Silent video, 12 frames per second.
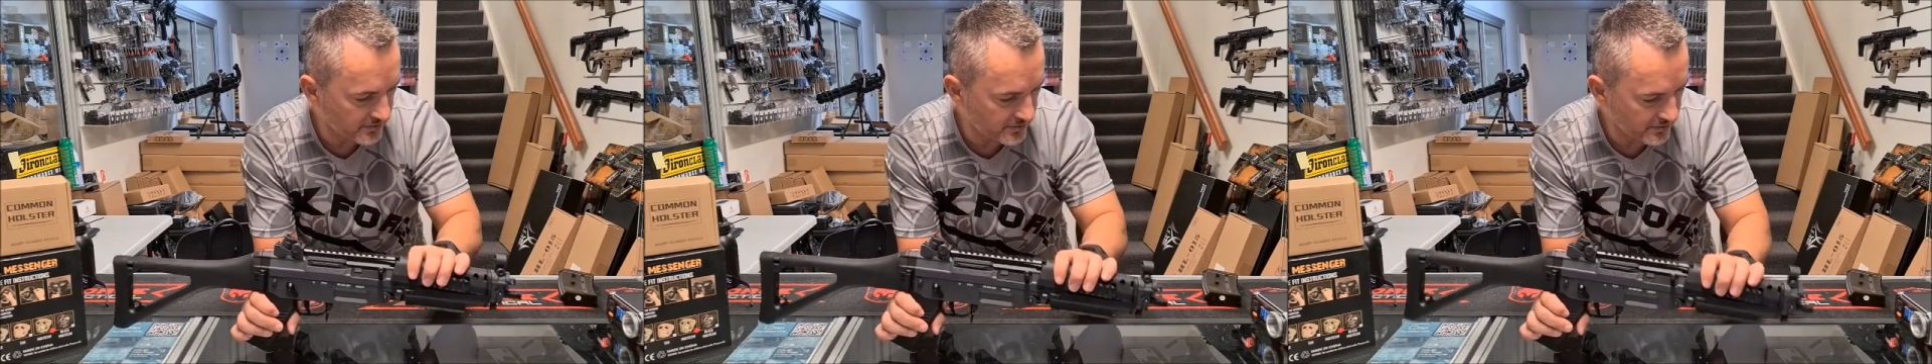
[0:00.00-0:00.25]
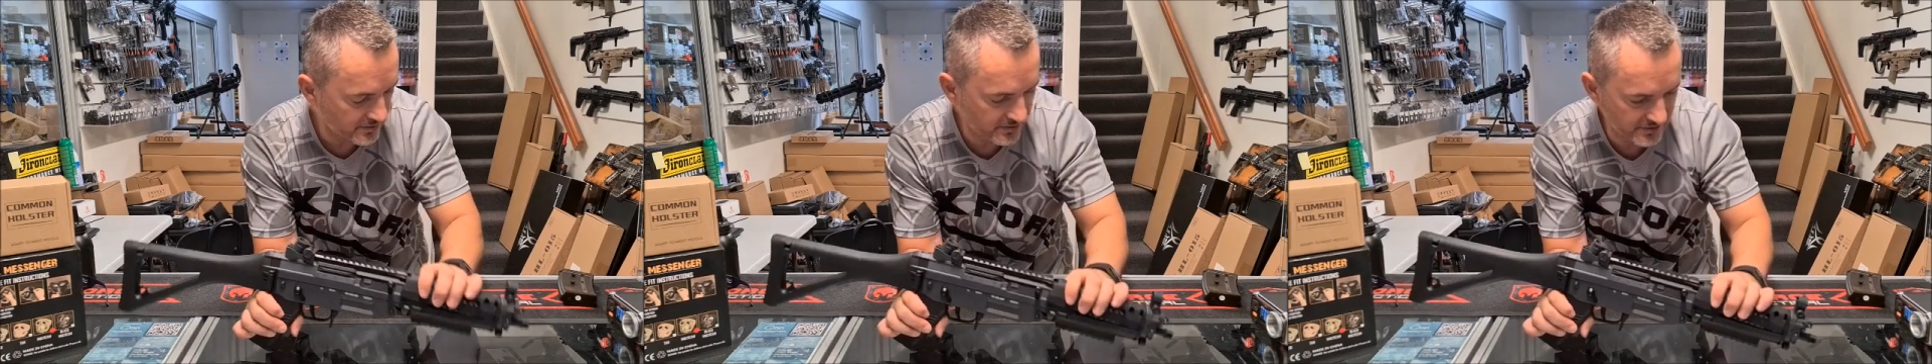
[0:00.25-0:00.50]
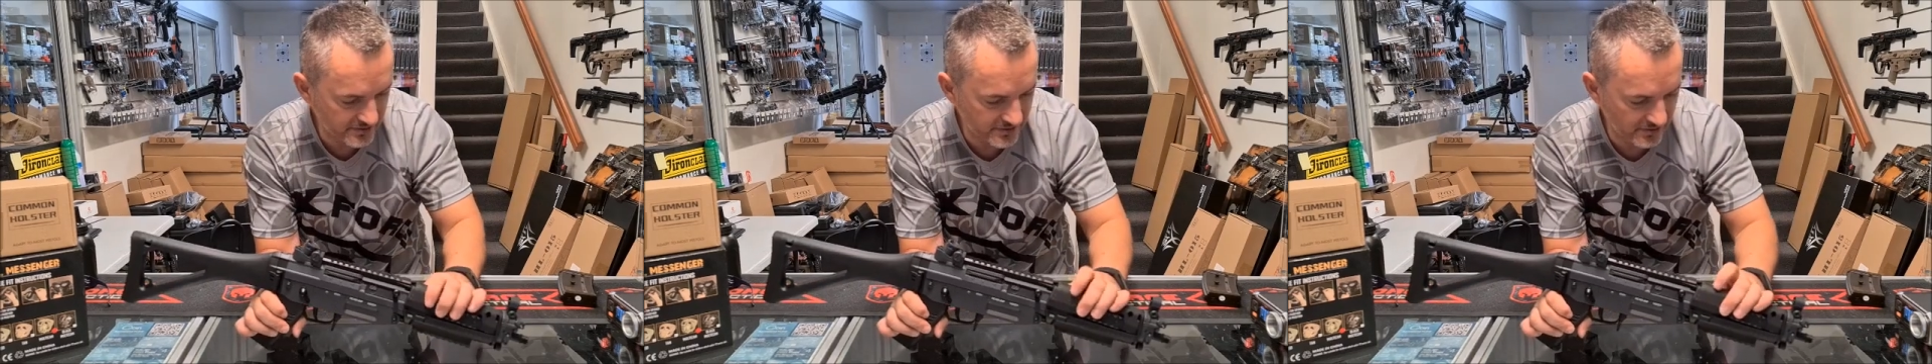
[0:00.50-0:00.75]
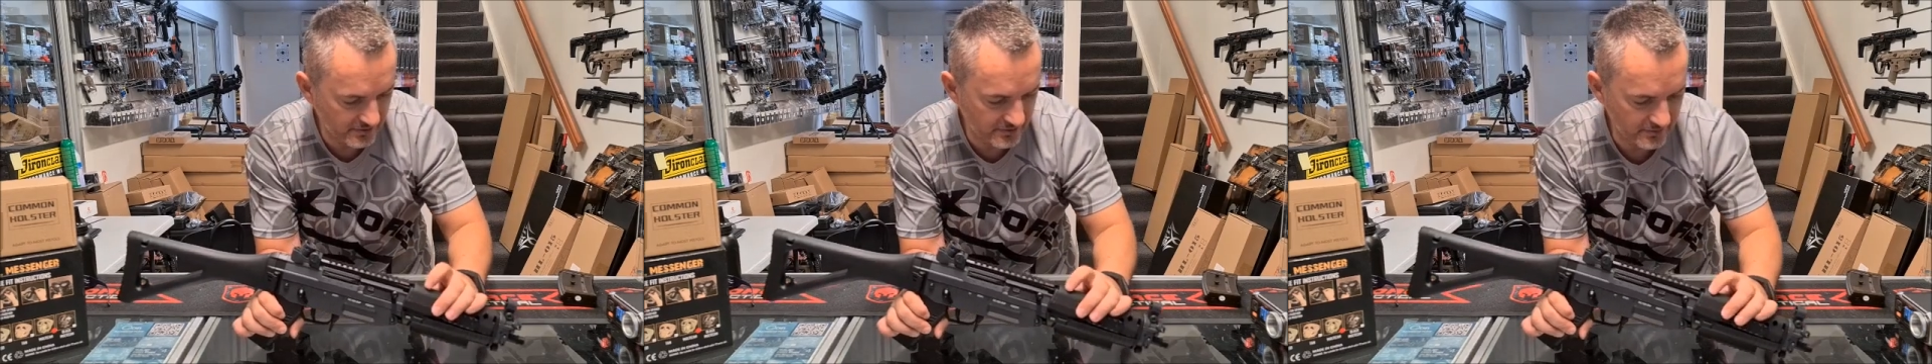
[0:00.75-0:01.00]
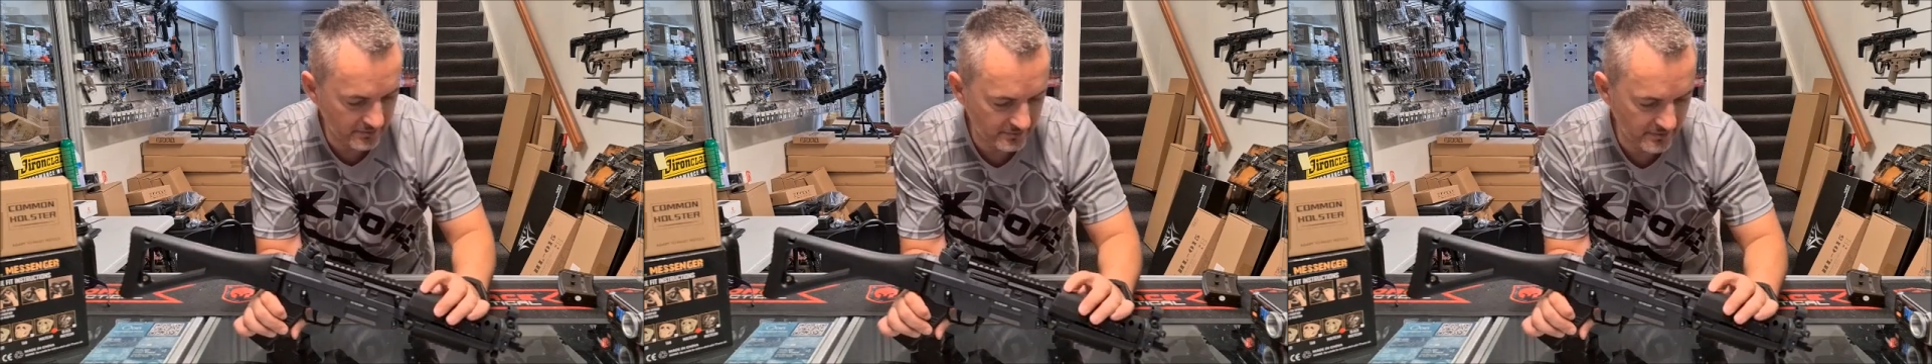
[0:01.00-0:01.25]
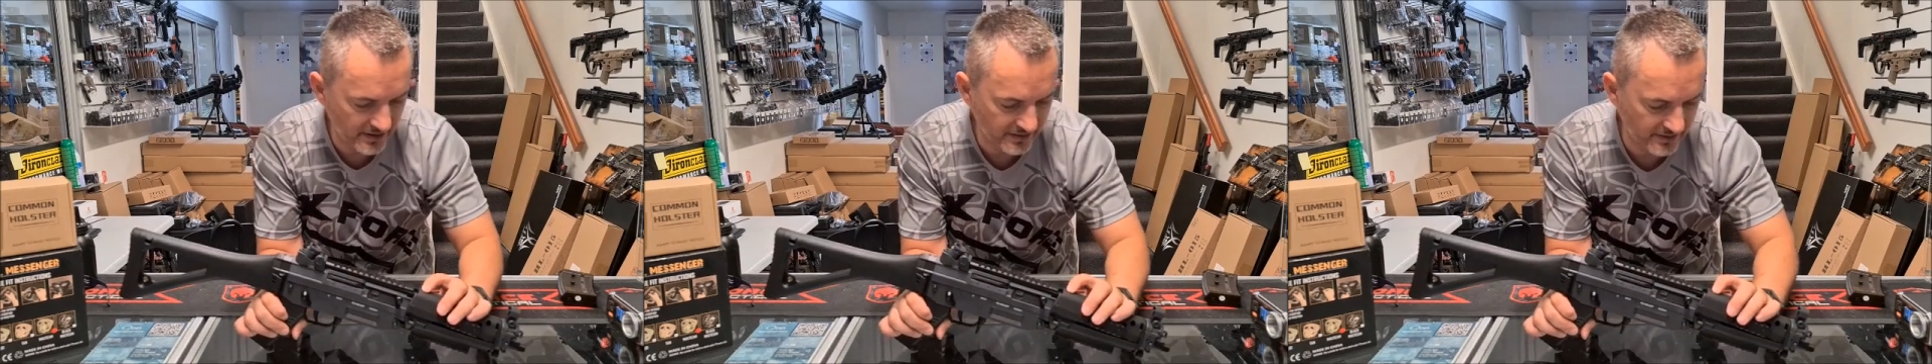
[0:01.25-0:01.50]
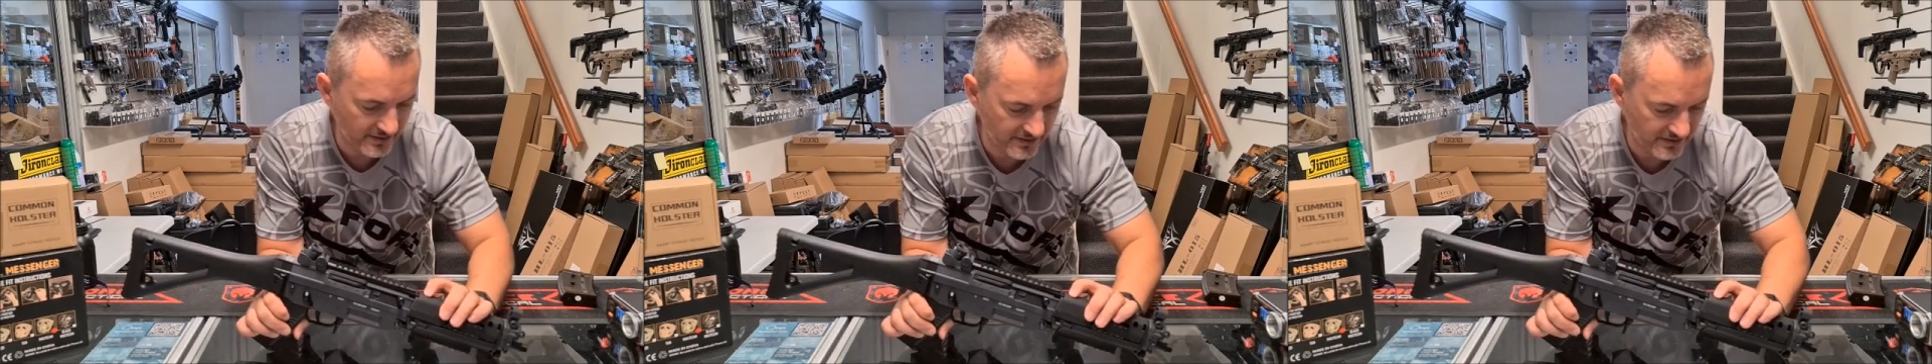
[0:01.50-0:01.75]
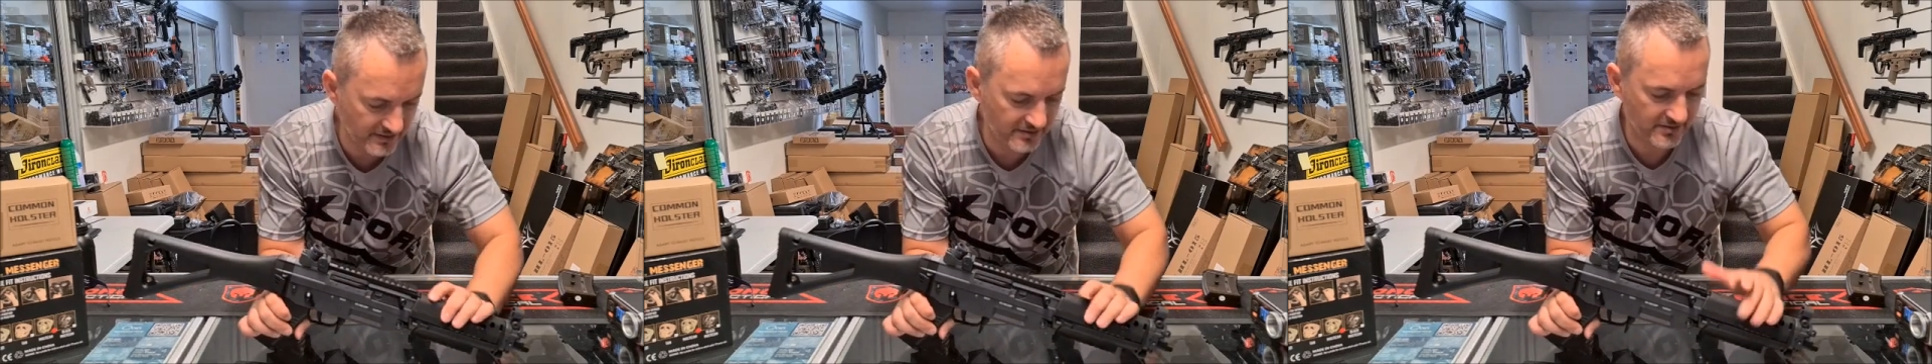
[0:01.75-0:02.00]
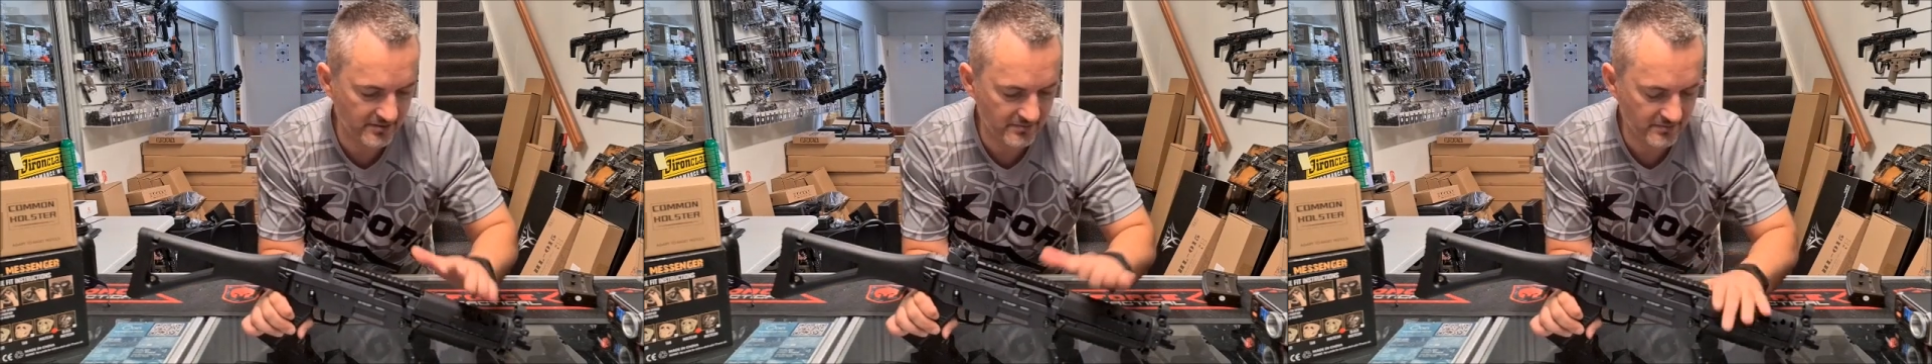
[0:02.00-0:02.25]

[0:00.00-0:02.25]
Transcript: Alright, so whack that in,